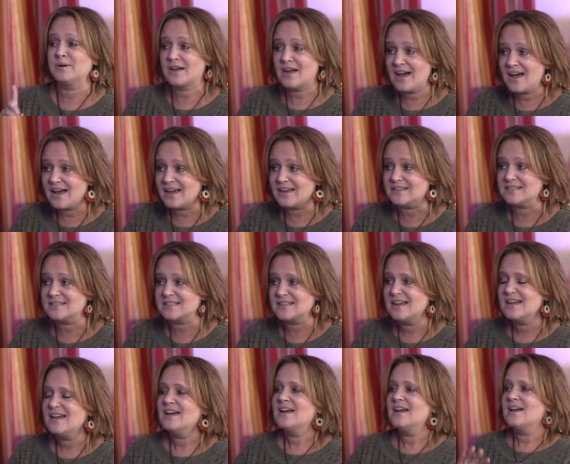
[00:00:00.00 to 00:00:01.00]
because
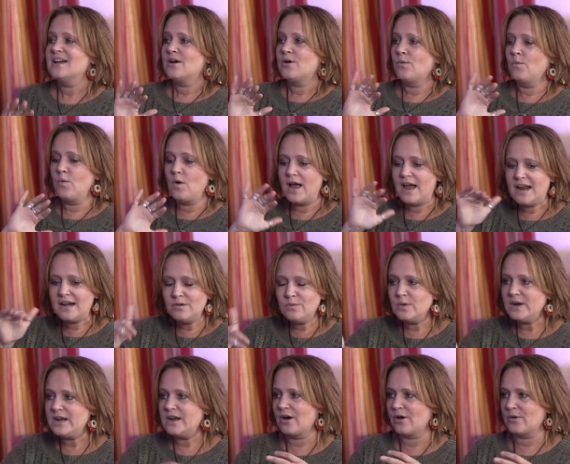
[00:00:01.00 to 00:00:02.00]
mm.
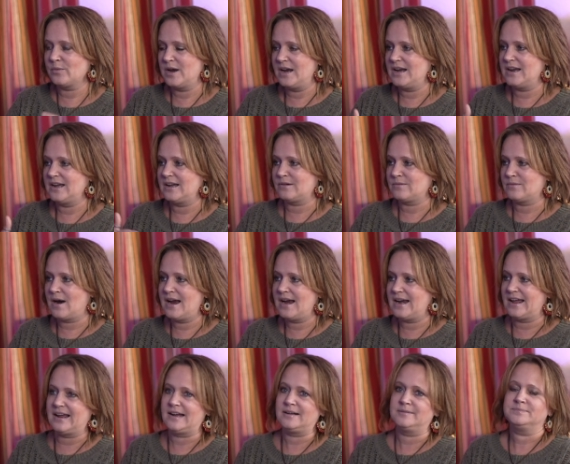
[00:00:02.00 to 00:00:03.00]
when we are reading and
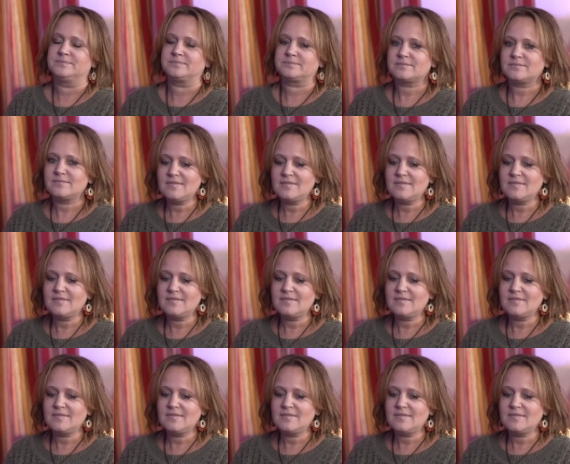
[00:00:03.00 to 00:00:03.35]
writing,